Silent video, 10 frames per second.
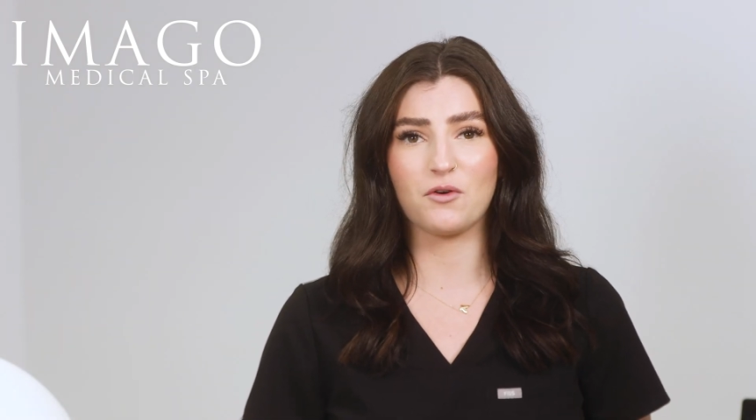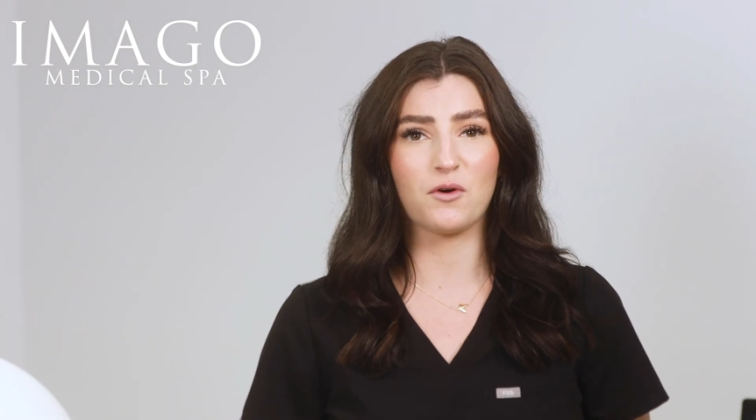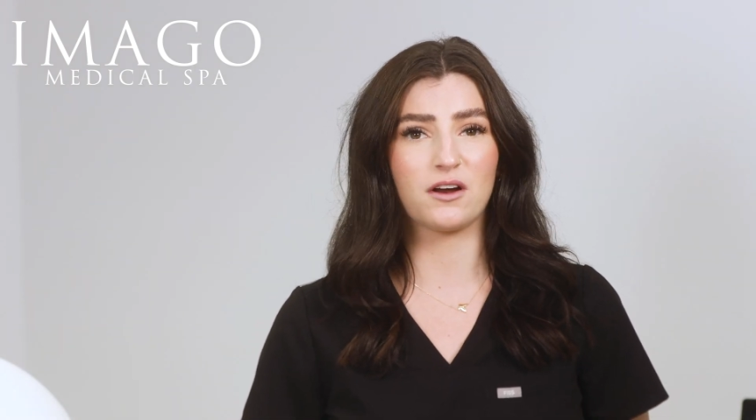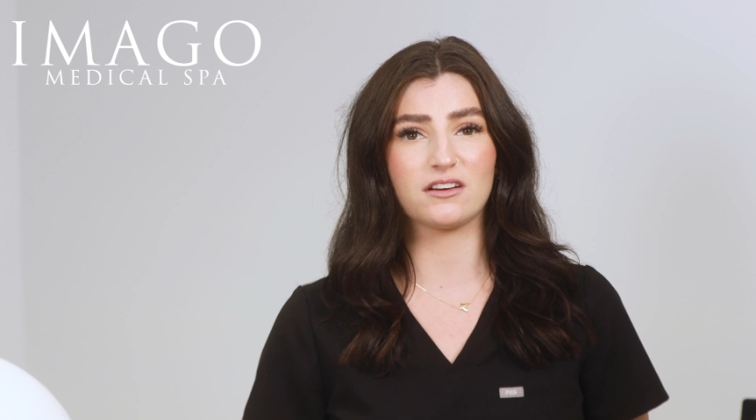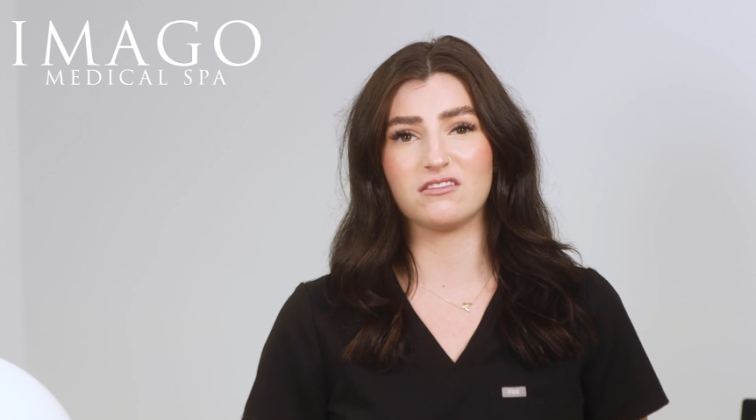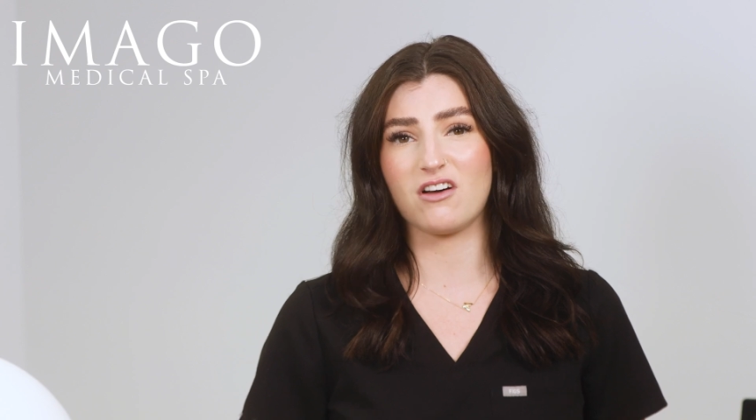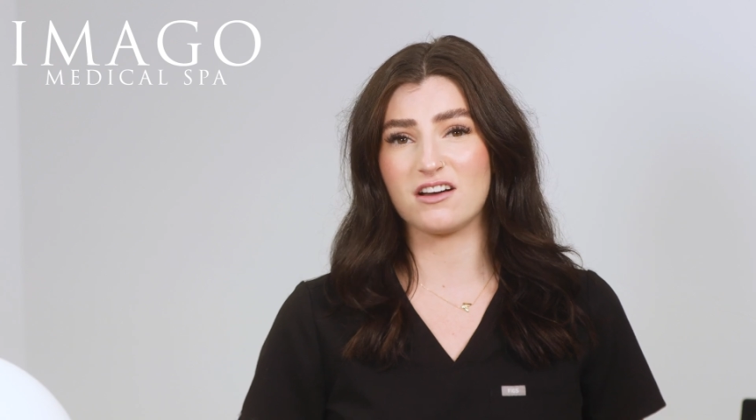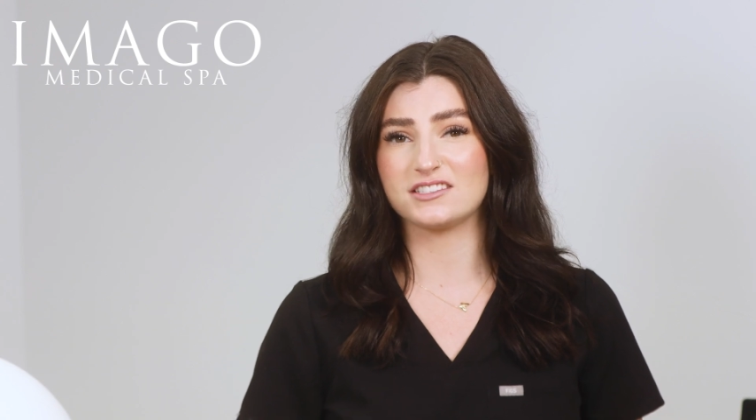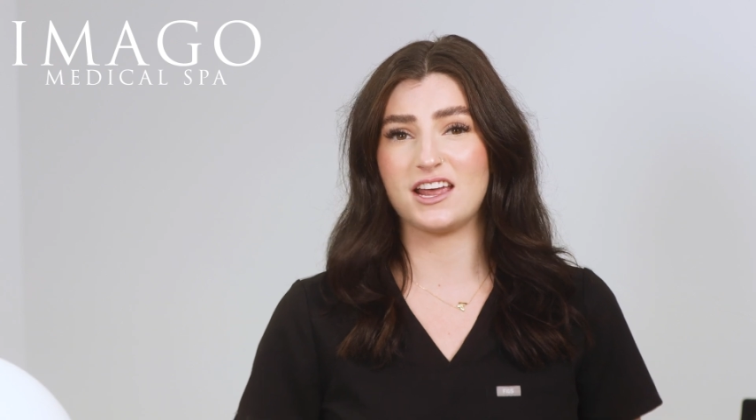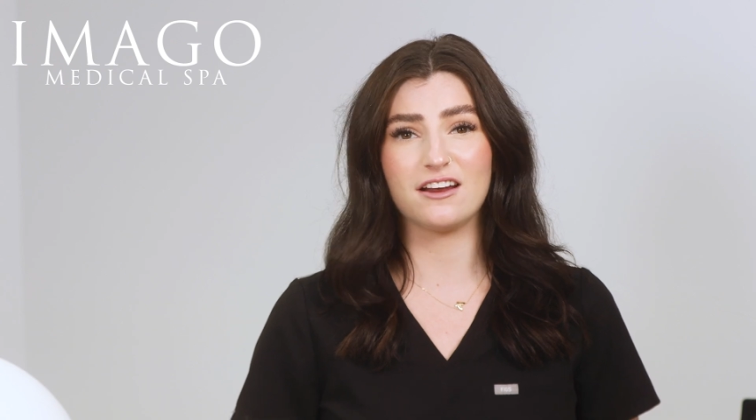or
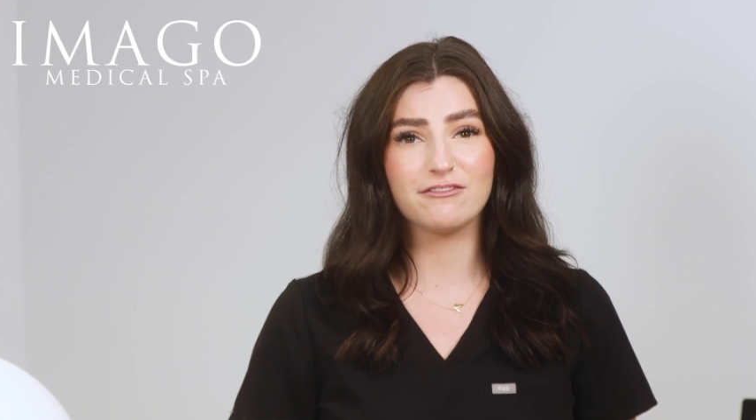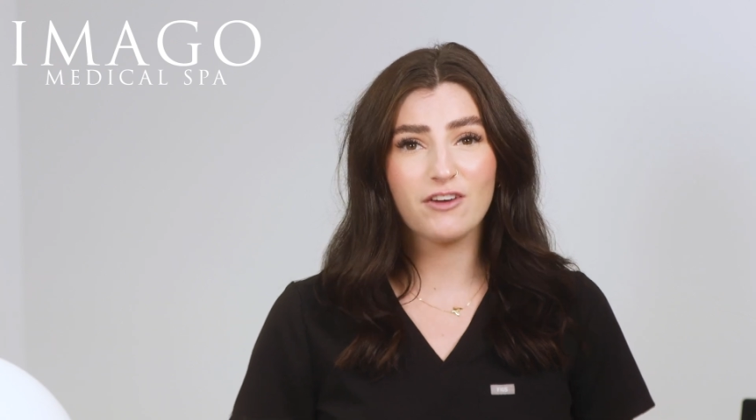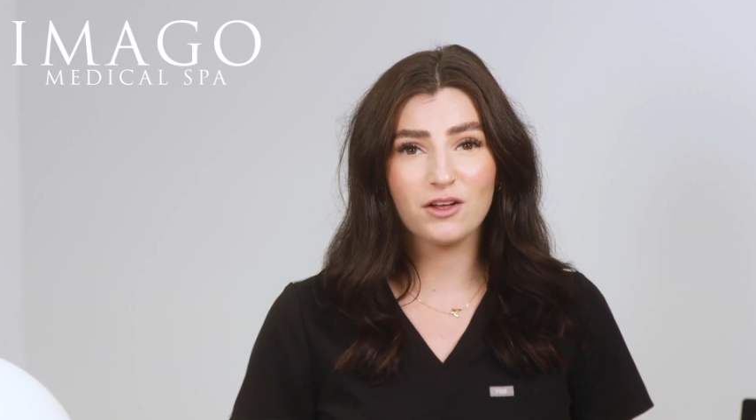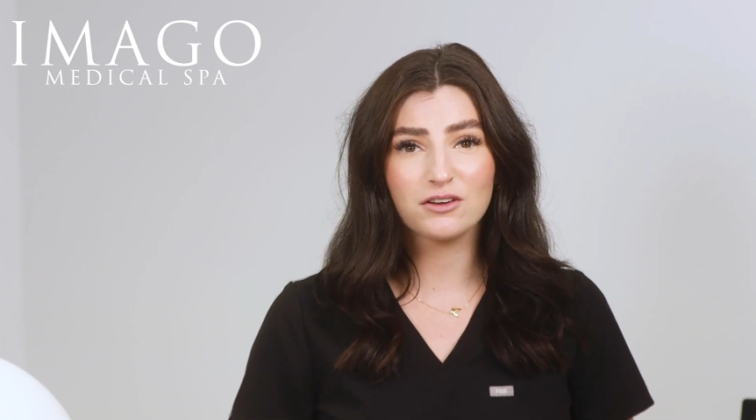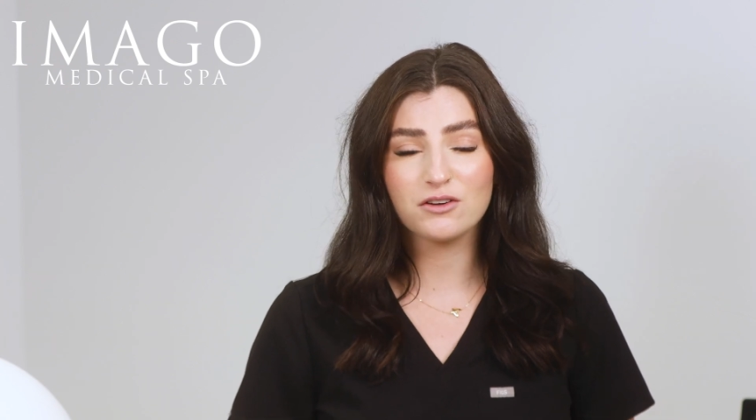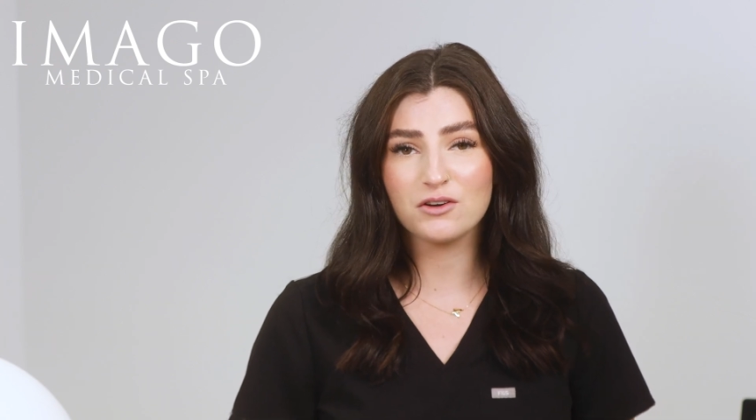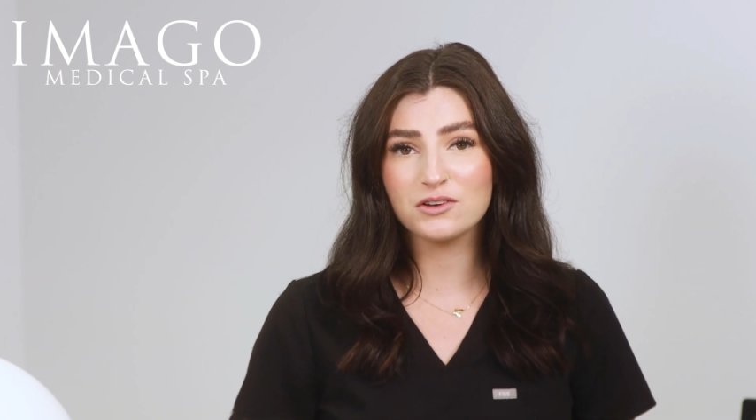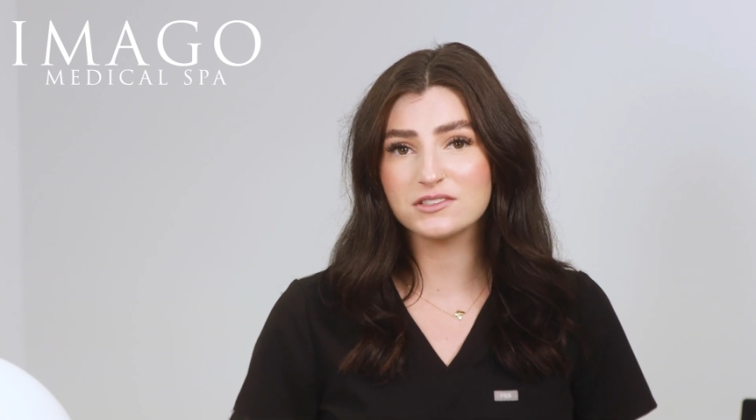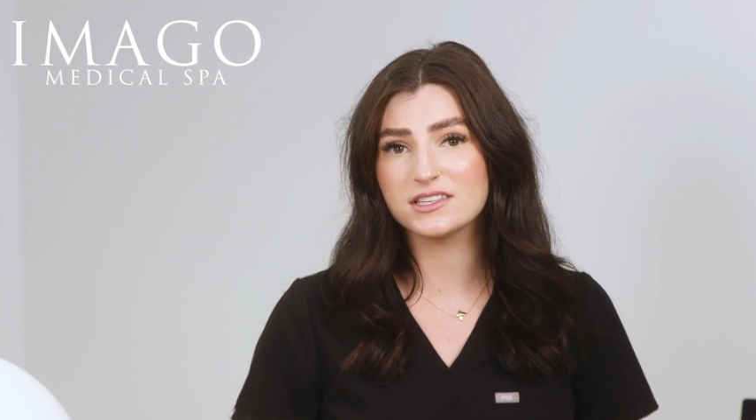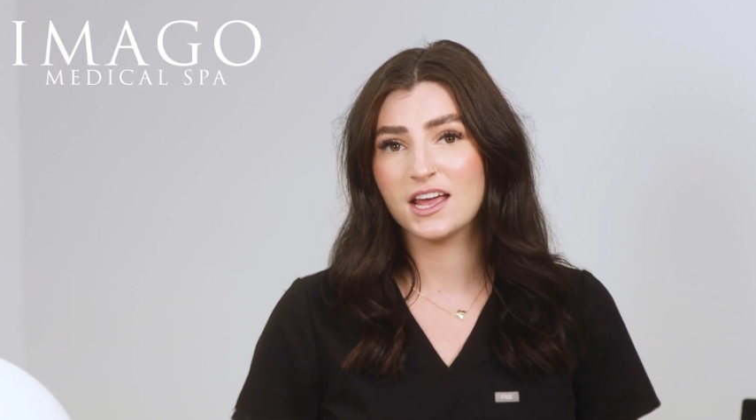clogged hair
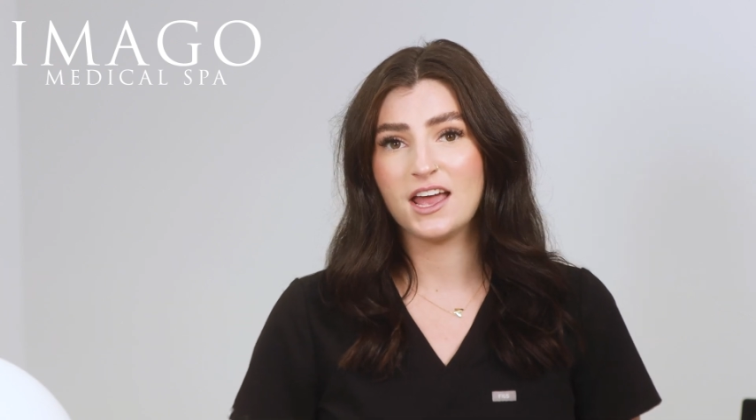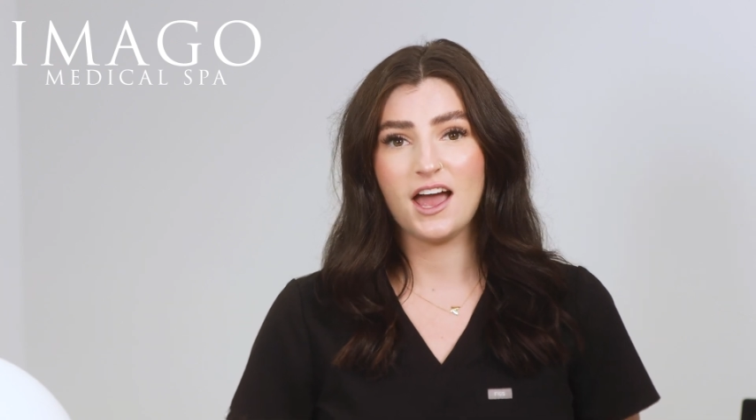follicles,